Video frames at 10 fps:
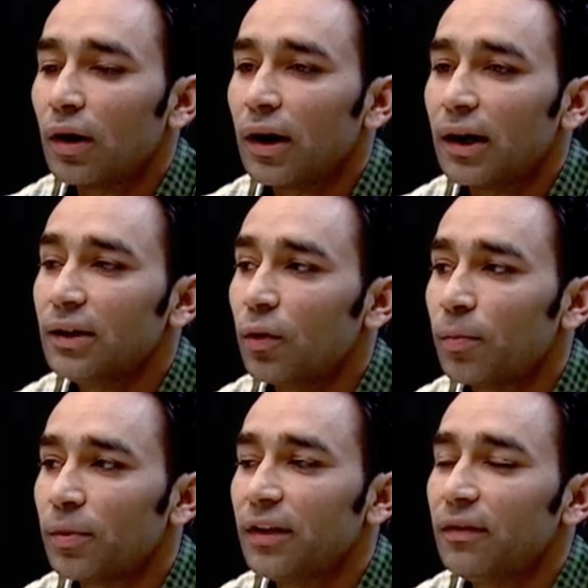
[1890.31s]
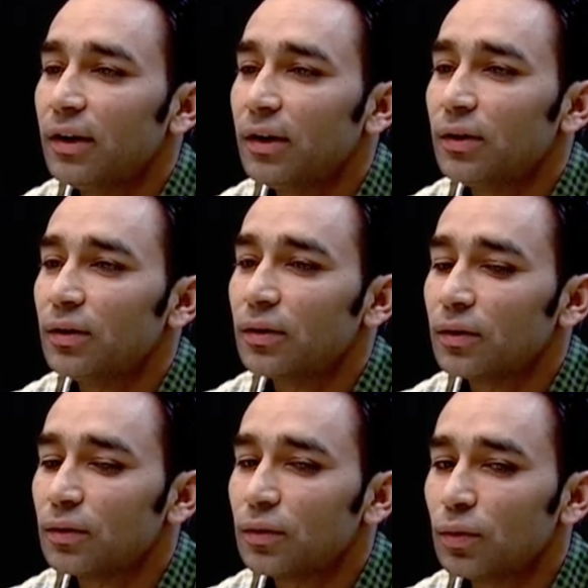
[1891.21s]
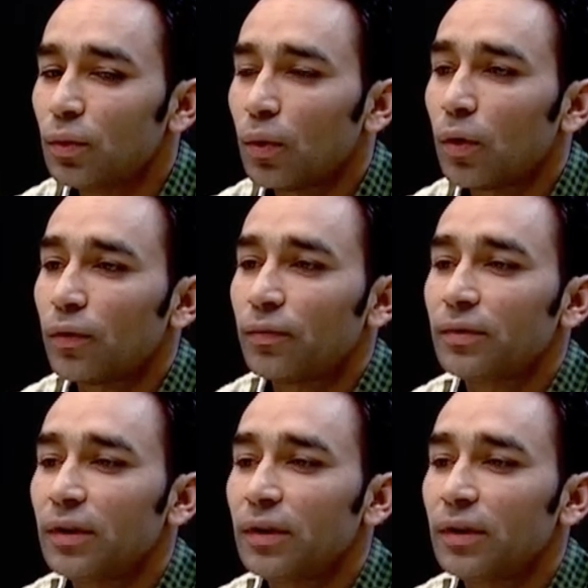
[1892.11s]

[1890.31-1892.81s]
I hope they will they